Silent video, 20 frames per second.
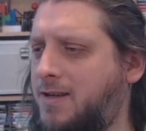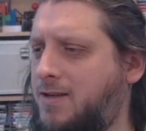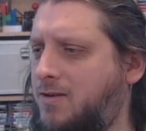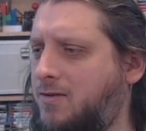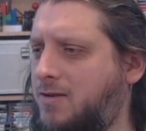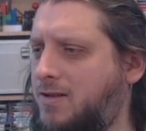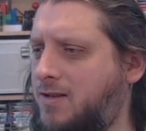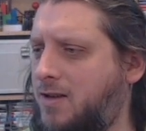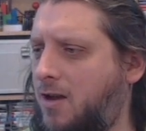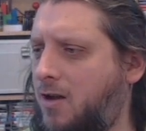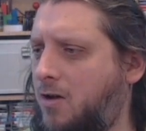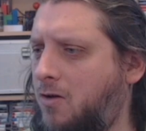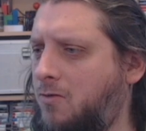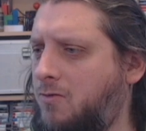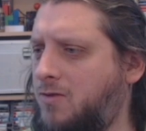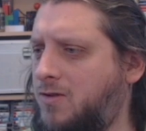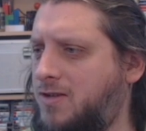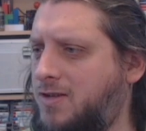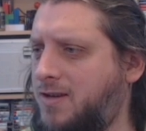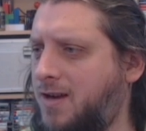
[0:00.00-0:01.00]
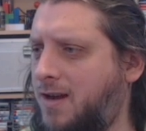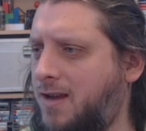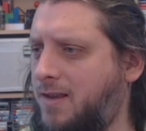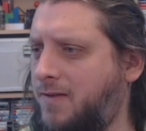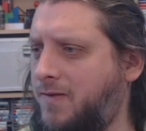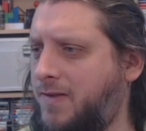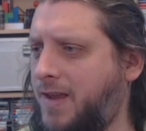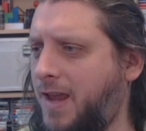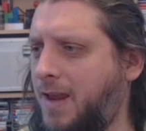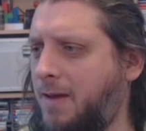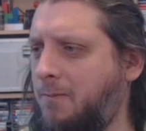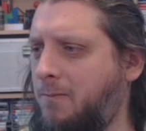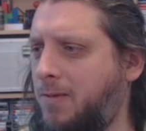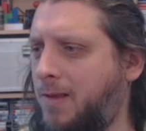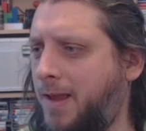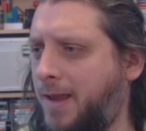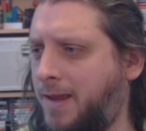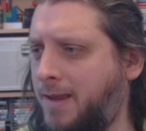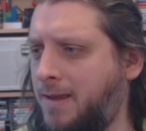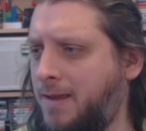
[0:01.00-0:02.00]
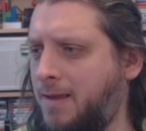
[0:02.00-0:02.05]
It's got its own style of gameplay